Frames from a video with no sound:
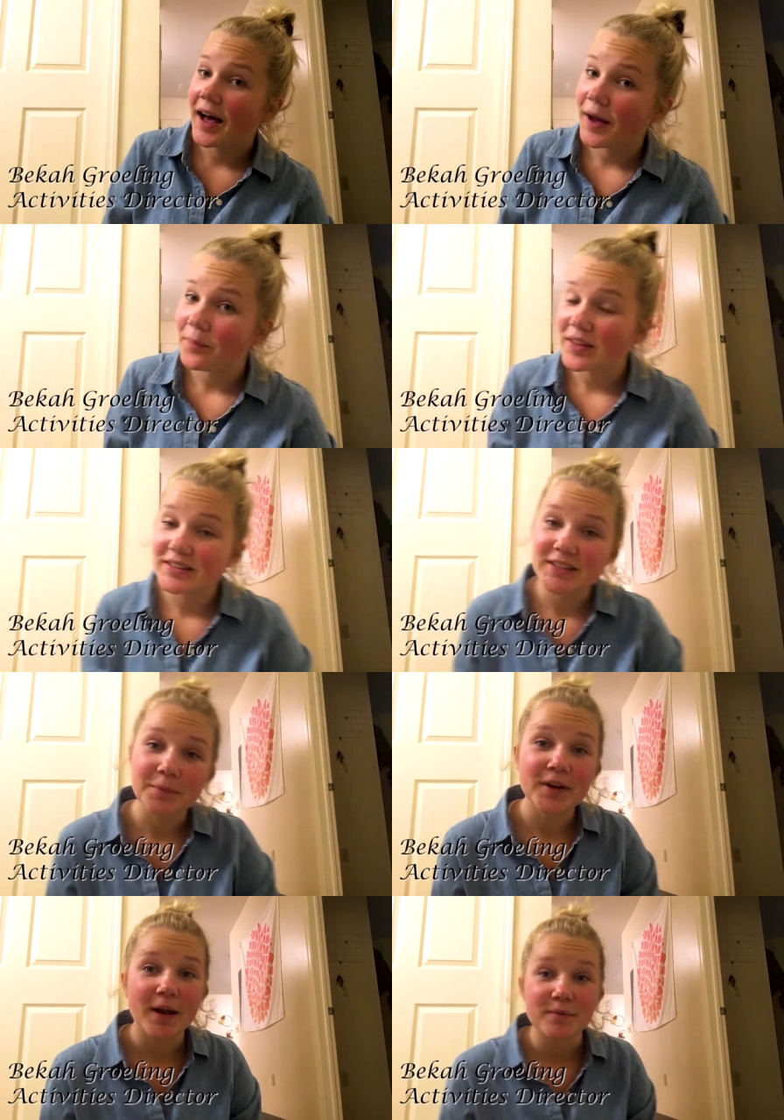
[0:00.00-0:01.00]
Um, this
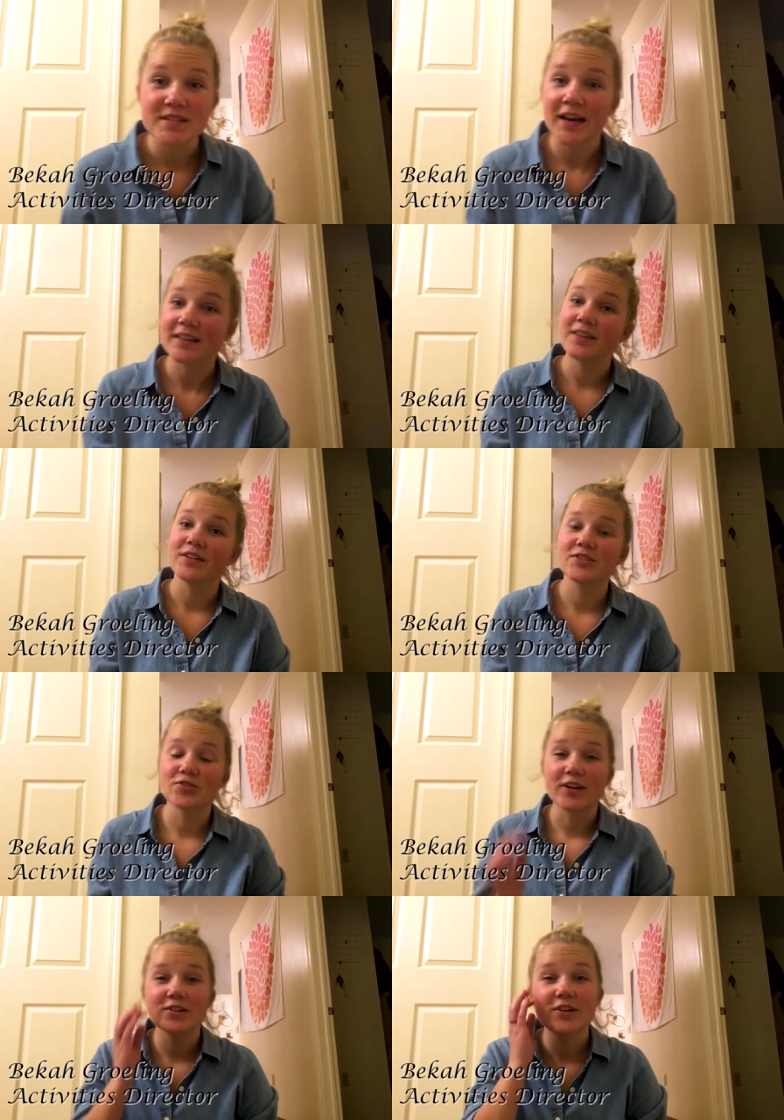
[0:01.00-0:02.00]
summer I was an activities
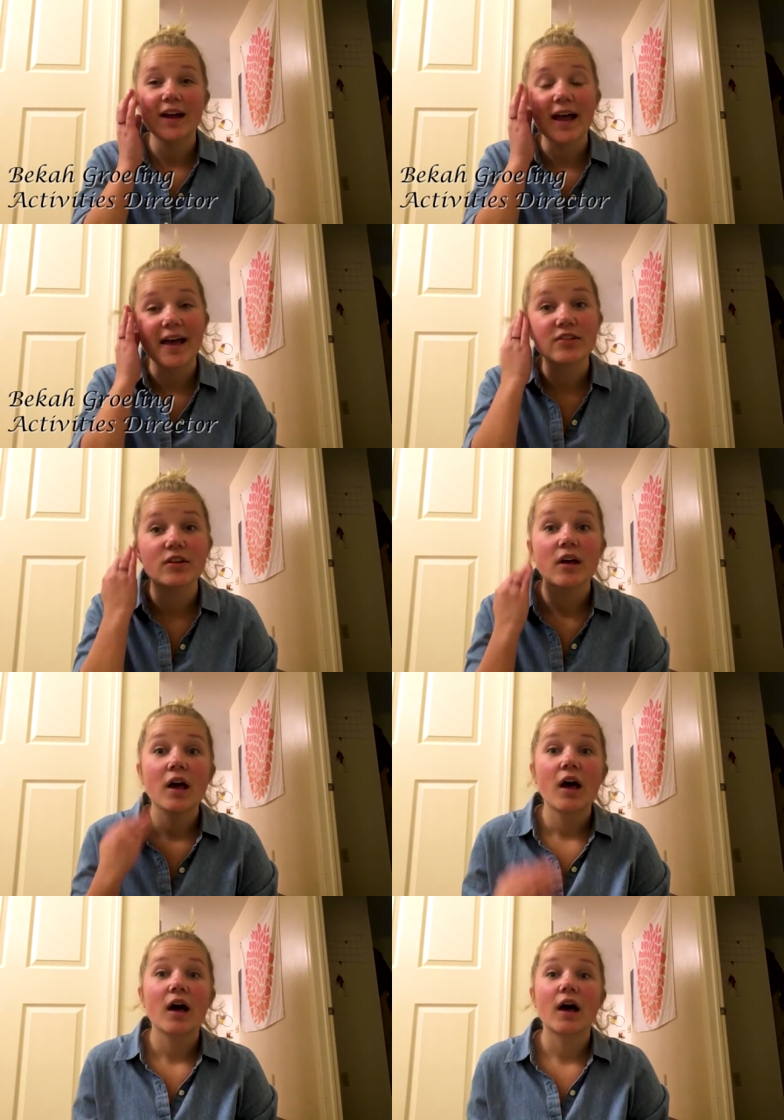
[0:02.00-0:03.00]
director at
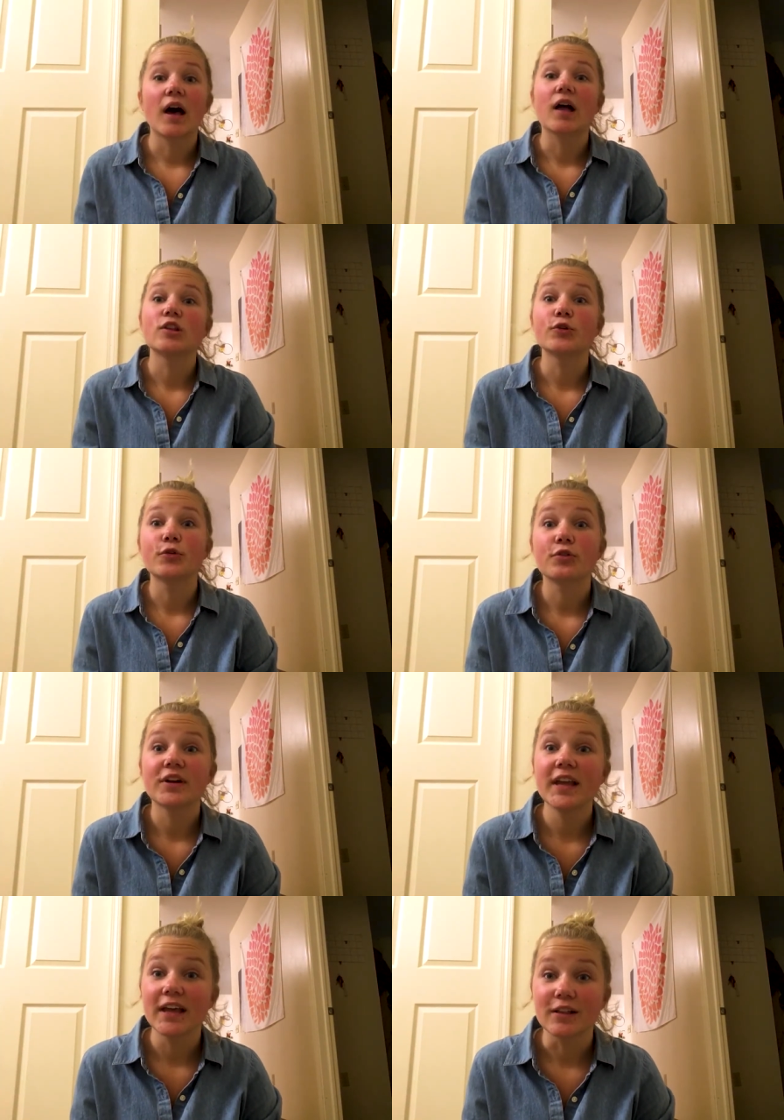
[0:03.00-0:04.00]
uh,
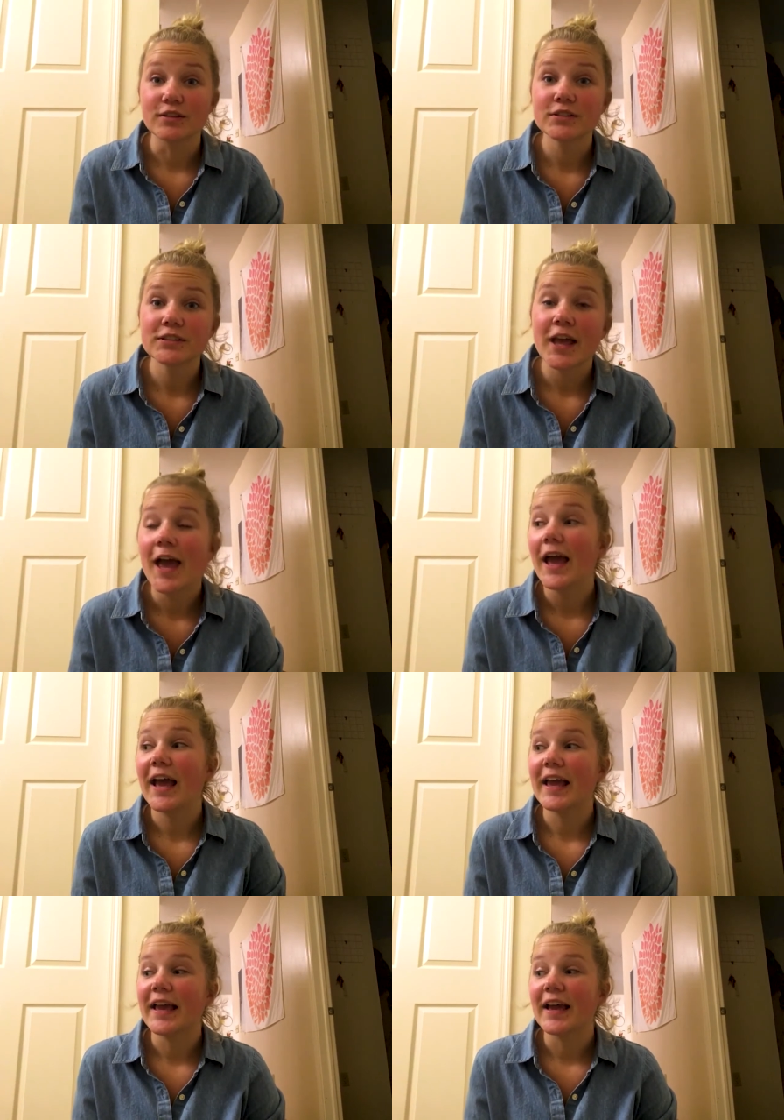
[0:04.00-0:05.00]
Lutheran Hills,
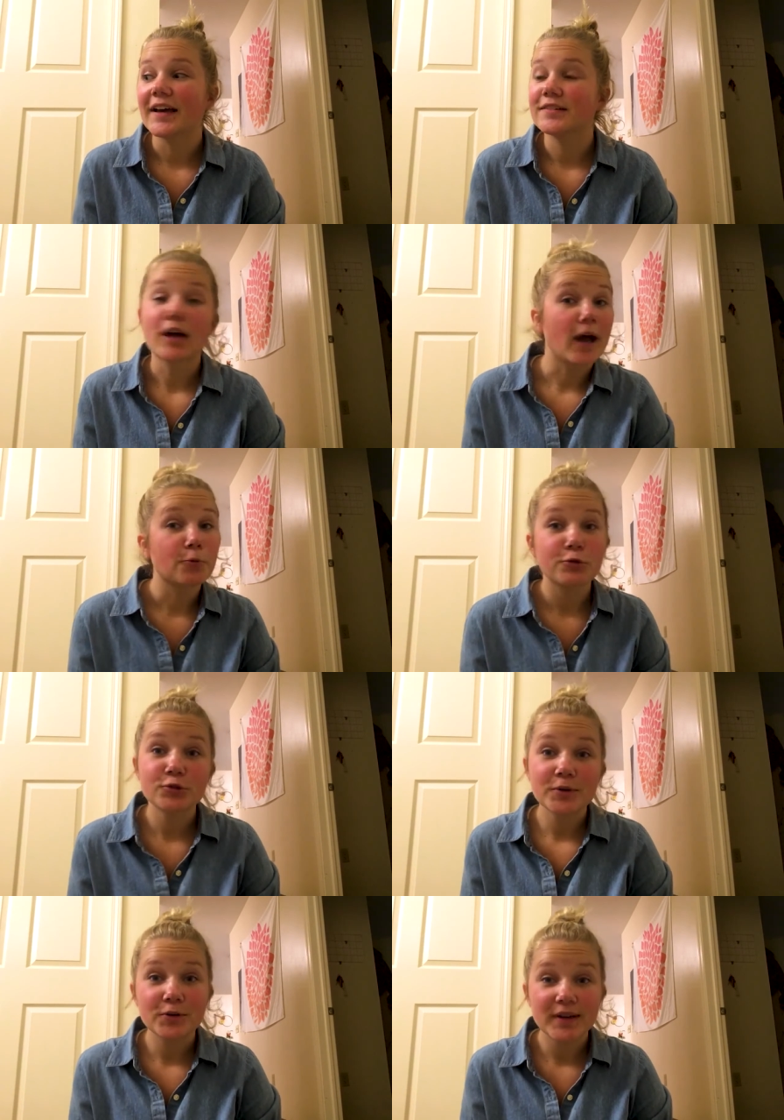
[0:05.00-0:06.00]
and I'm going
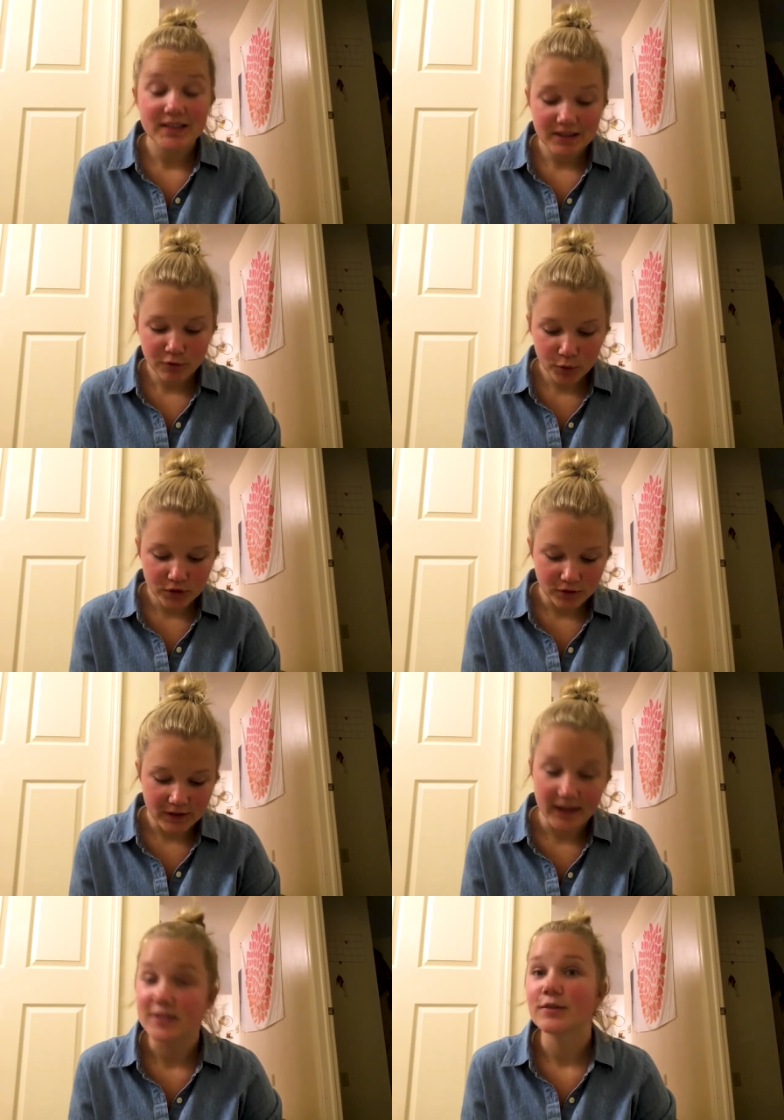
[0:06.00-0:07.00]
to be doing a Devo with you
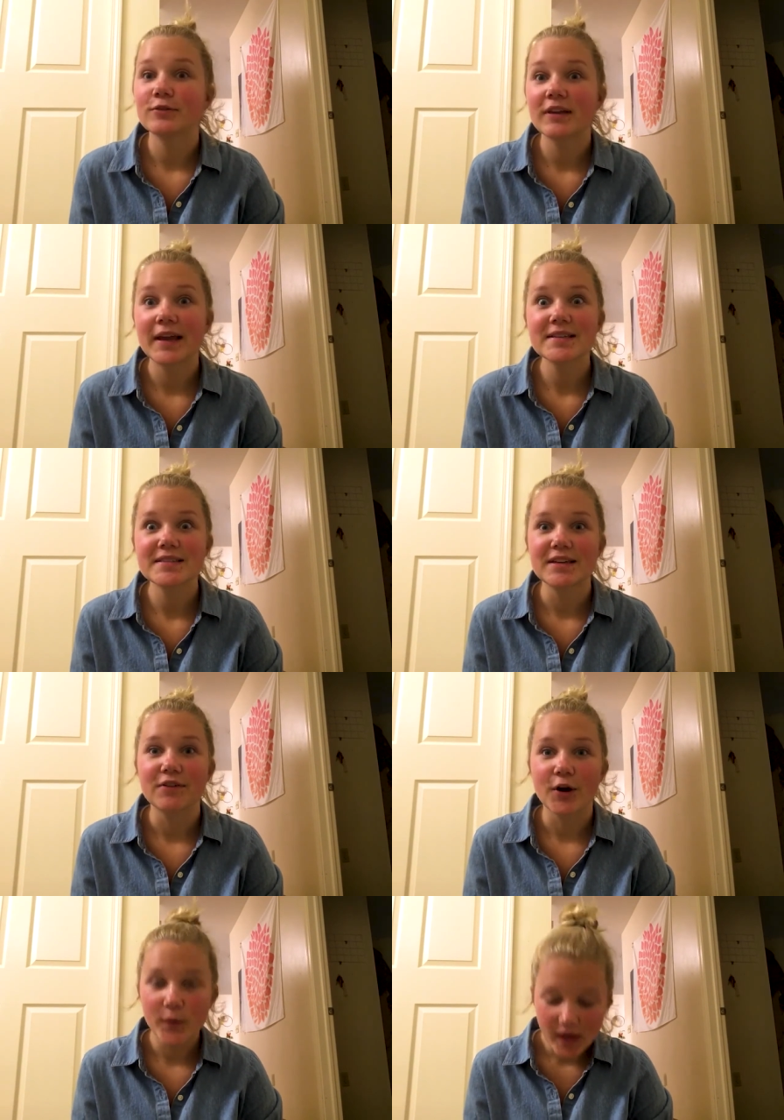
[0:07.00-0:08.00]
today. So today's Devo